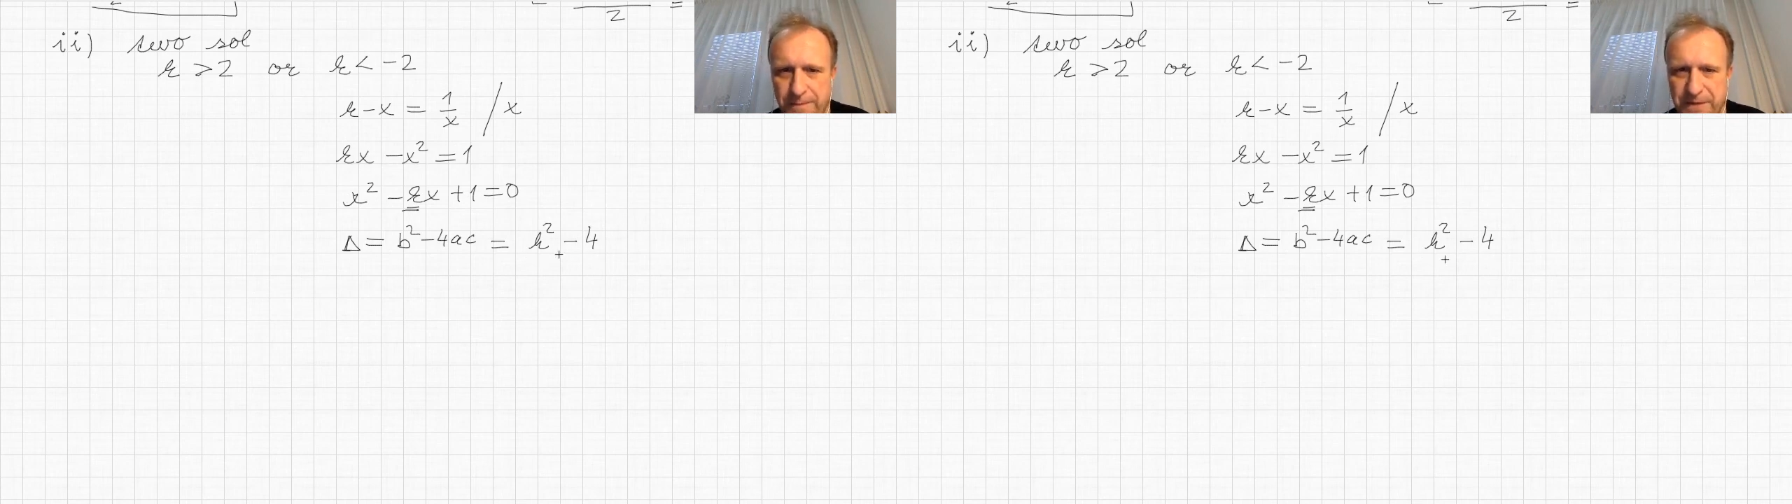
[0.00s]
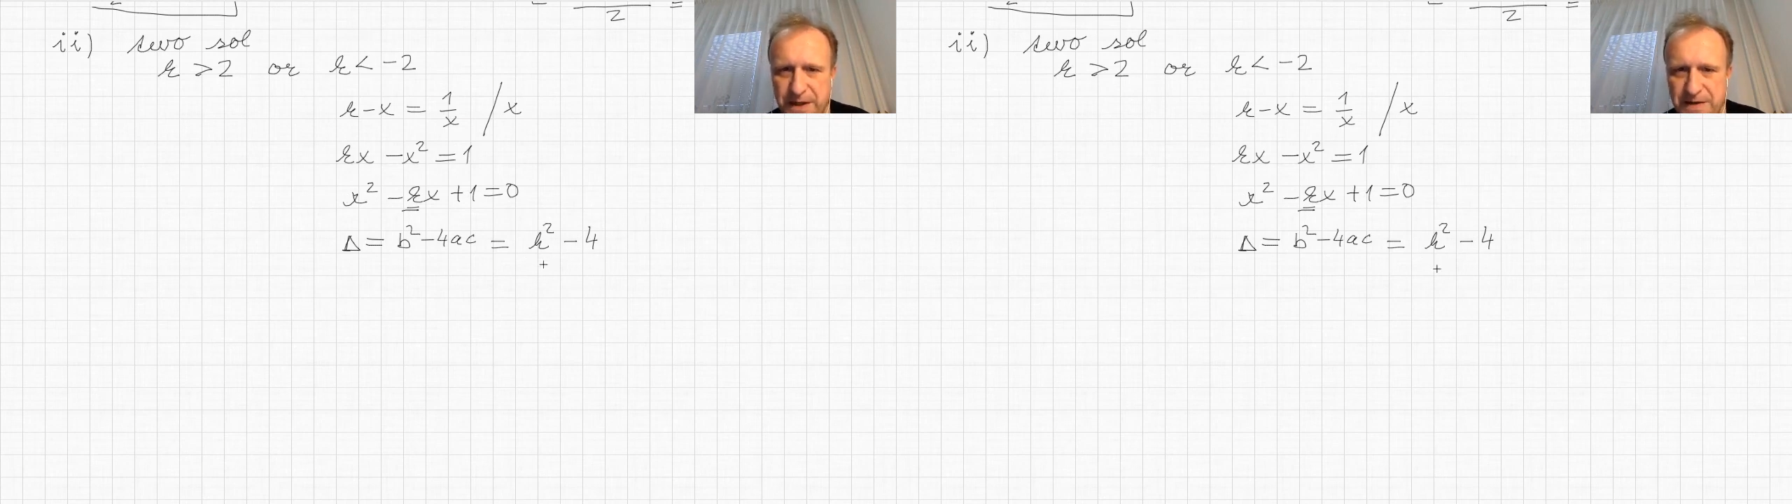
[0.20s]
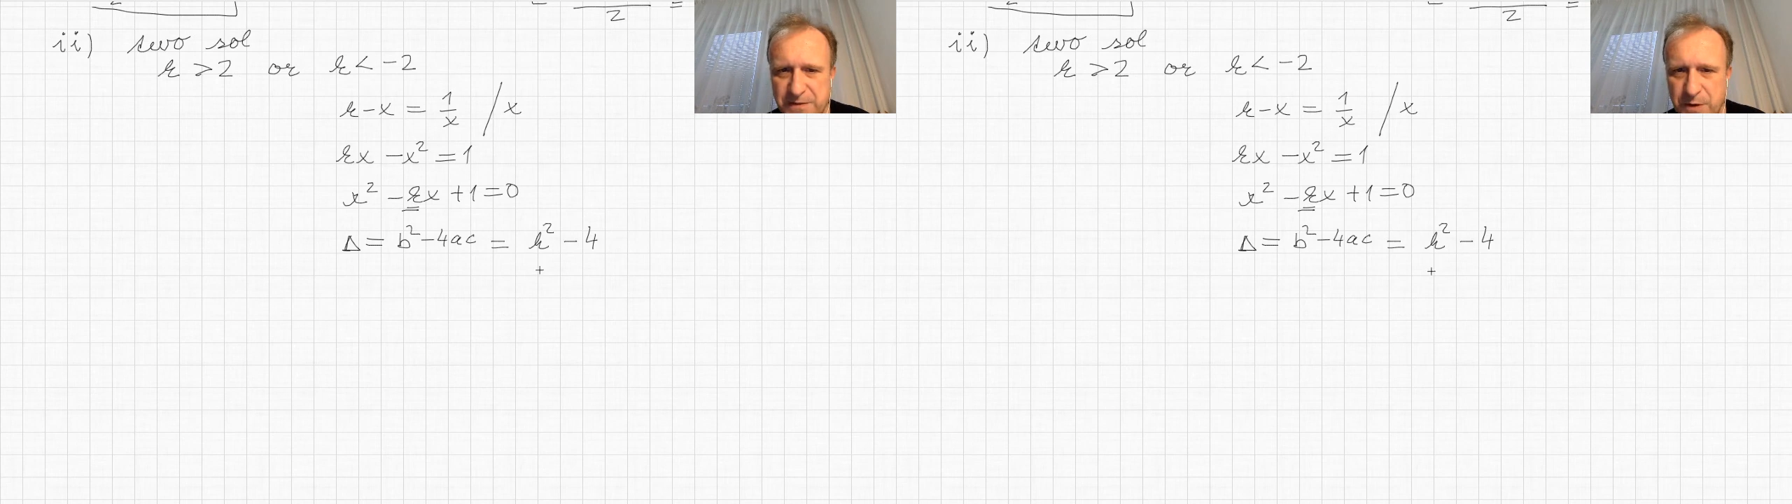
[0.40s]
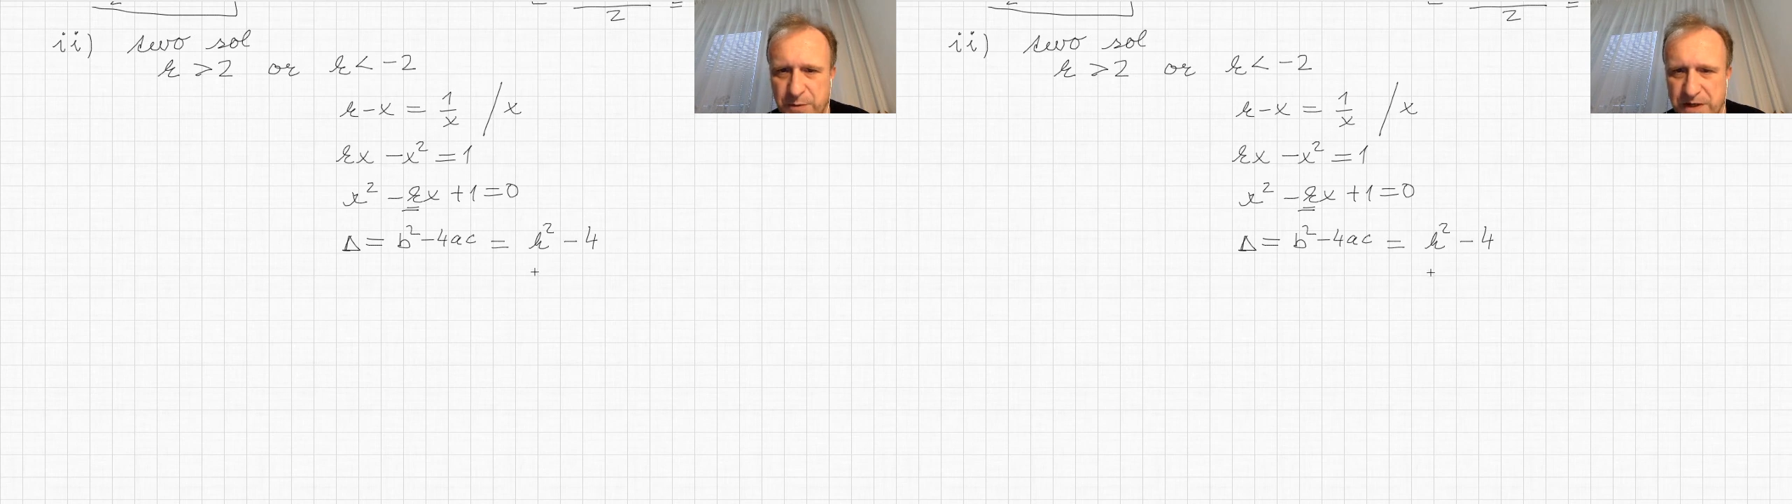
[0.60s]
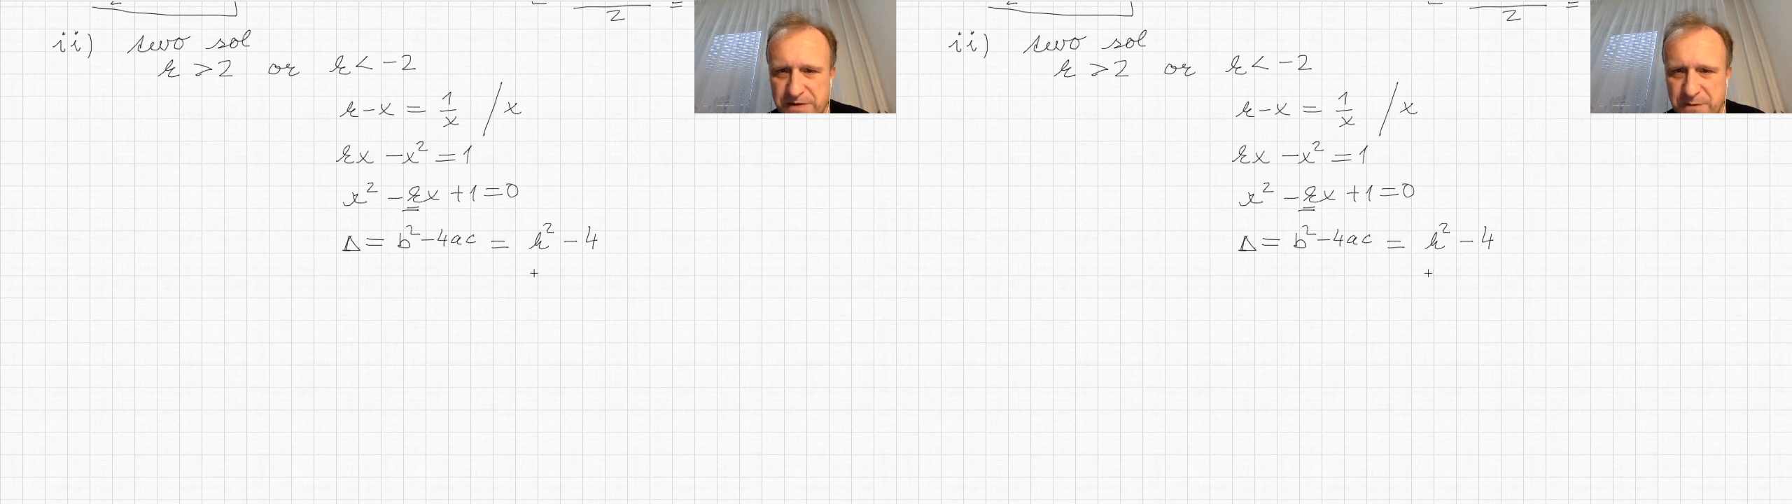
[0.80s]
K squared
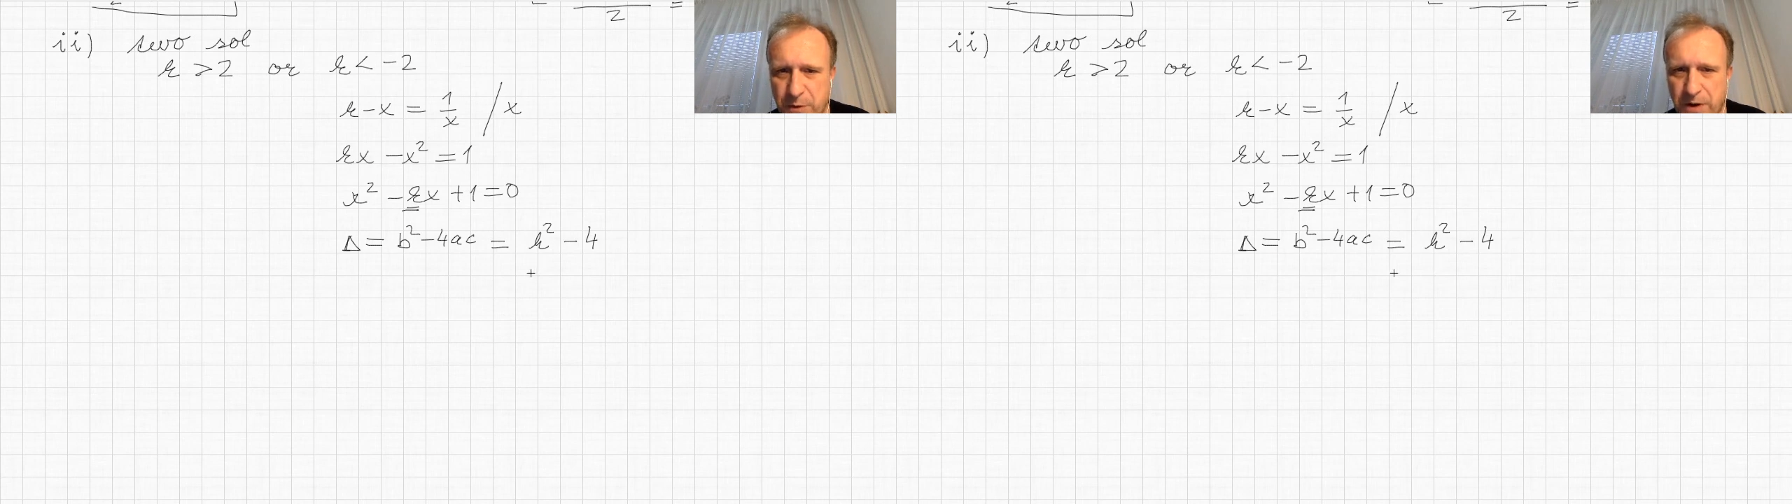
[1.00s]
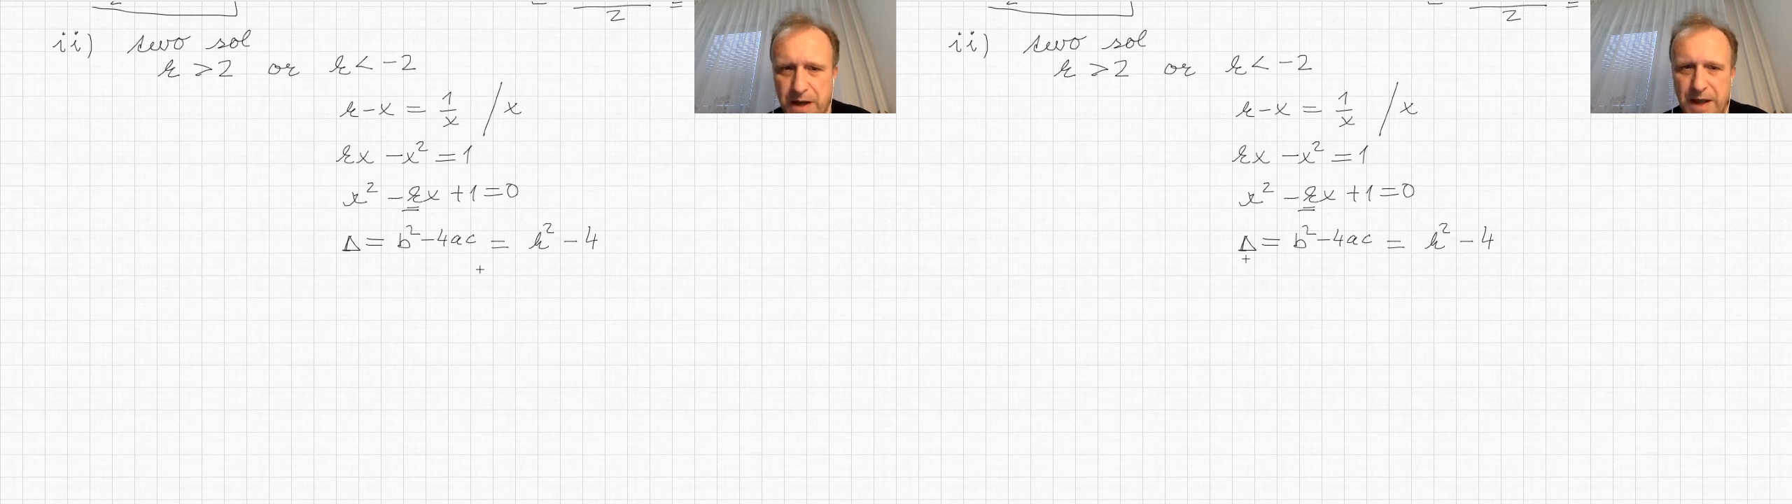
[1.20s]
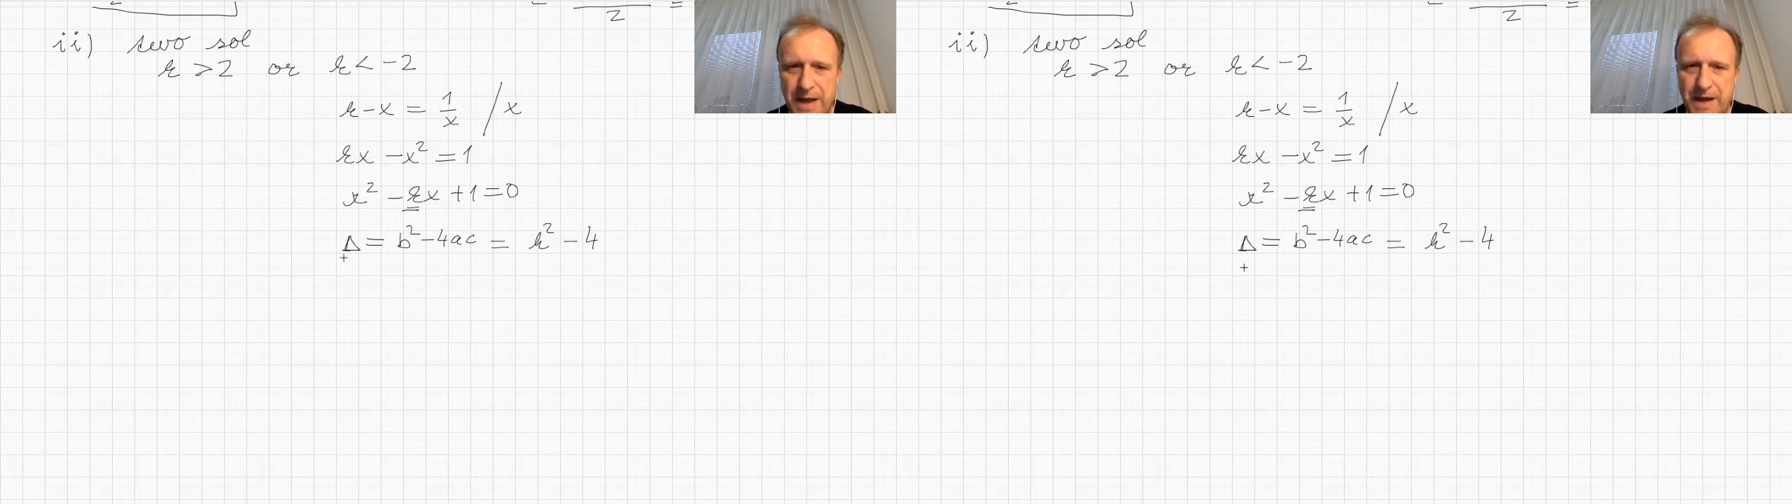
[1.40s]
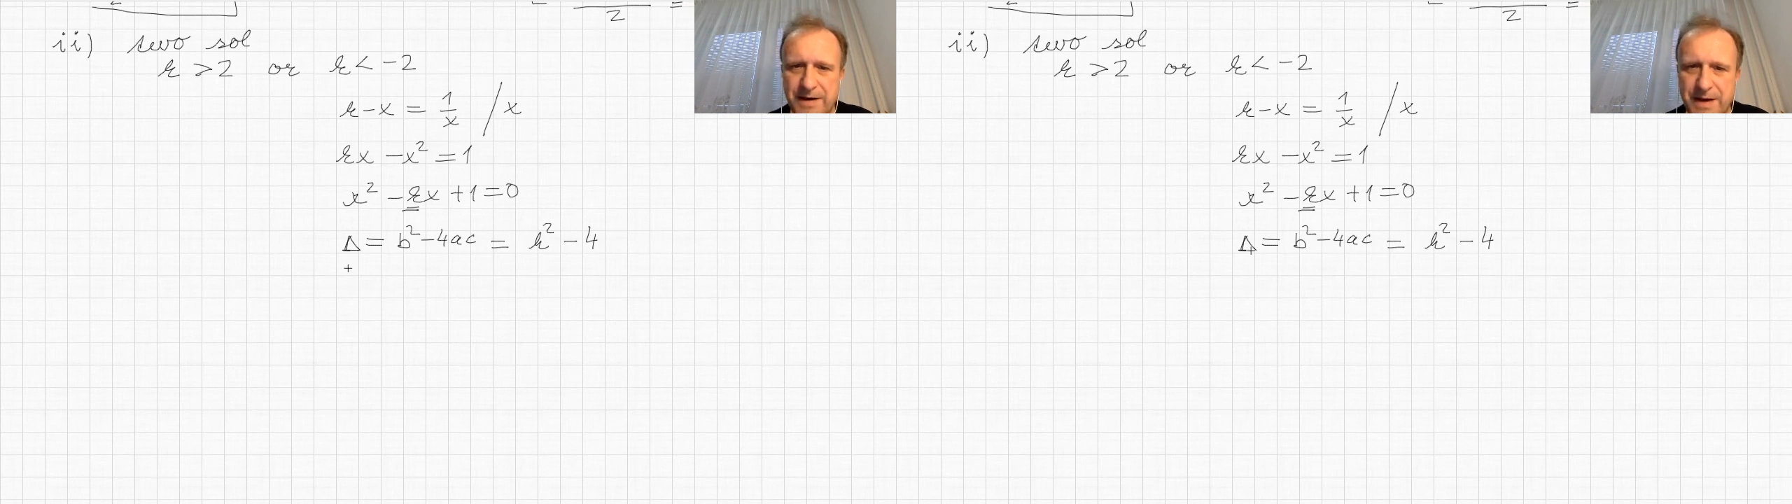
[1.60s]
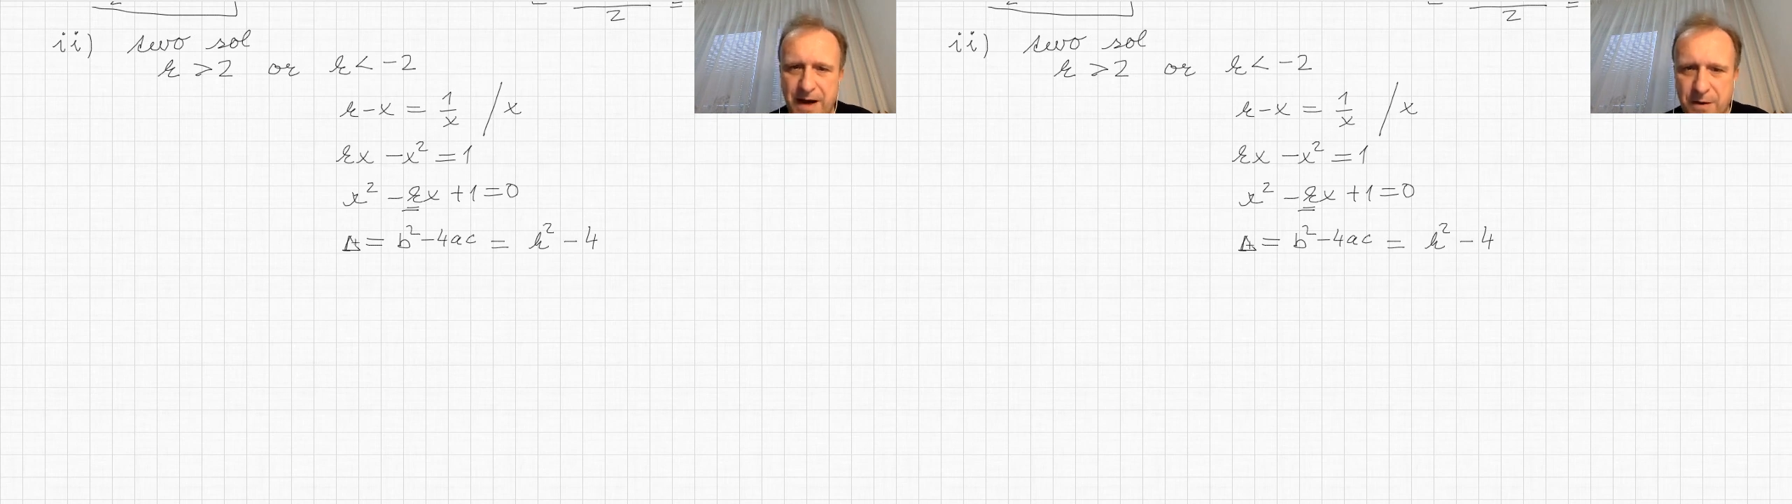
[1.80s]
minus 4.
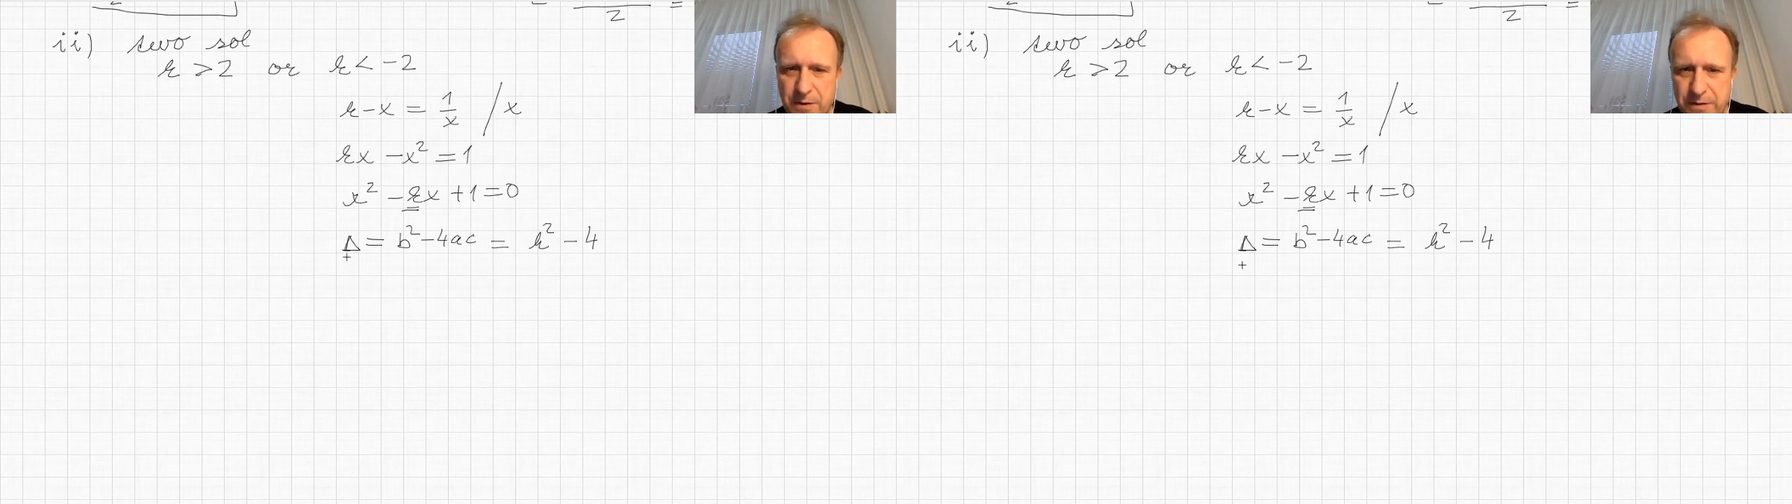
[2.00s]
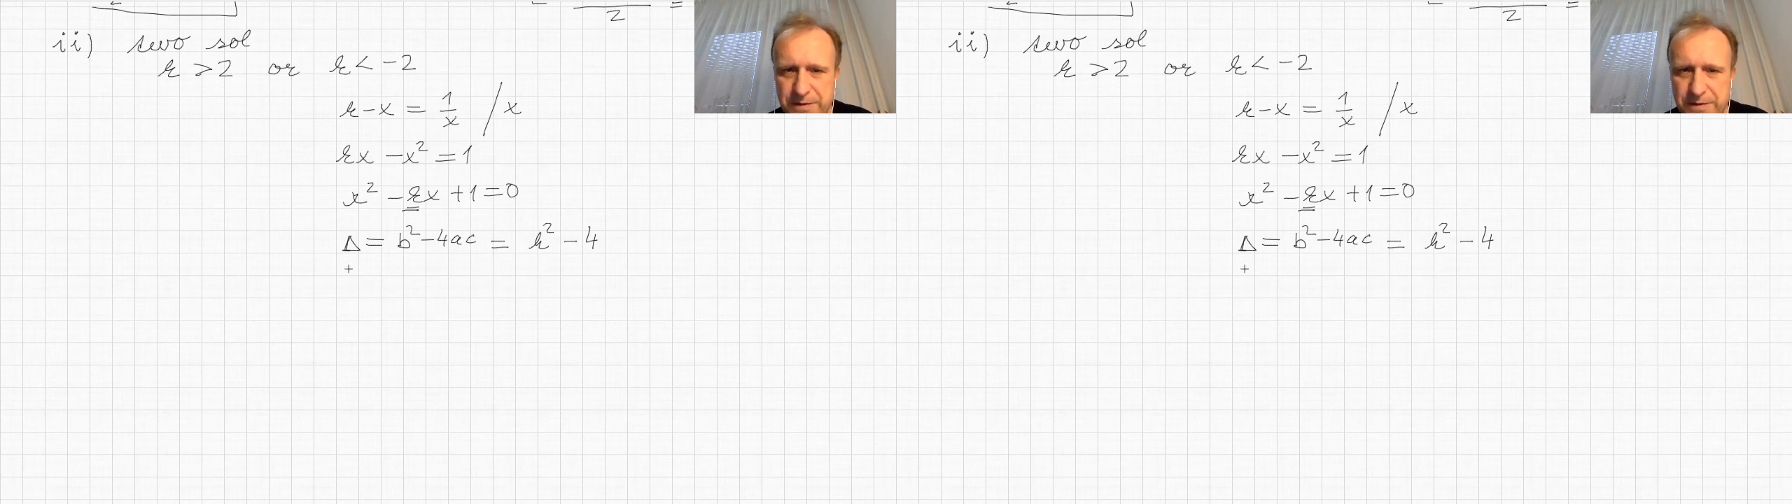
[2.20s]
And now